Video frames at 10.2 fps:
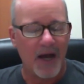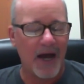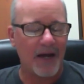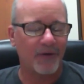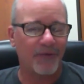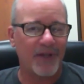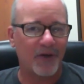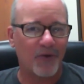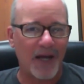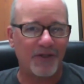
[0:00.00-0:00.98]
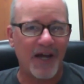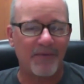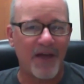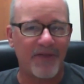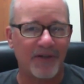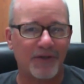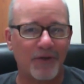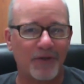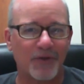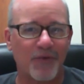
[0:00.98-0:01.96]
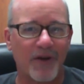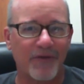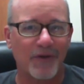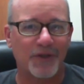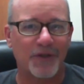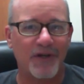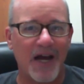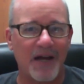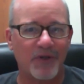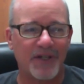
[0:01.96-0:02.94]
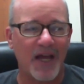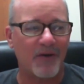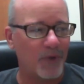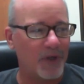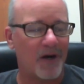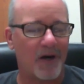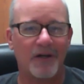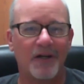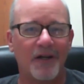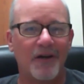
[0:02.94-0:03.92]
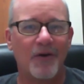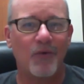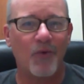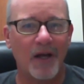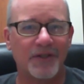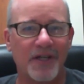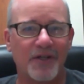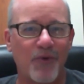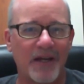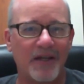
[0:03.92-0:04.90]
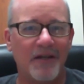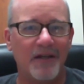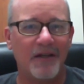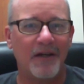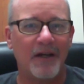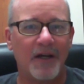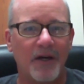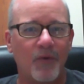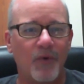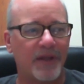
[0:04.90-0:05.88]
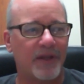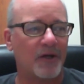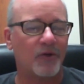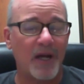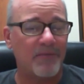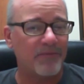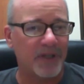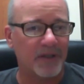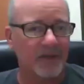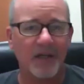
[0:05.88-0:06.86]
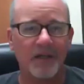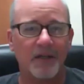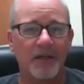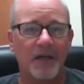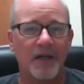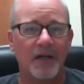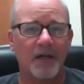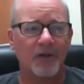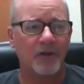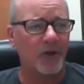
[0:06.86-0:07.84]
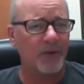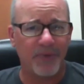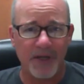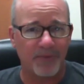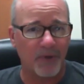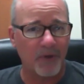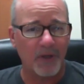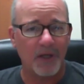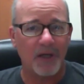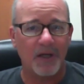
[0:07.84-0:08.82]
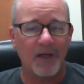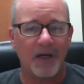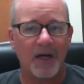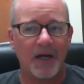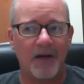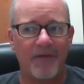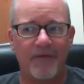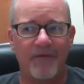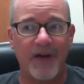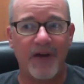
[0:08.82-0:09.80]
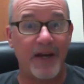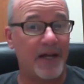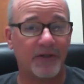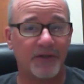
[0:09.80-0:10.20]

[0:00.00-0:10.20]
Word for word: I don't think Christ United Methodist Church is one of those thirty-nine percent. We are well situated with a great building, good people, of financial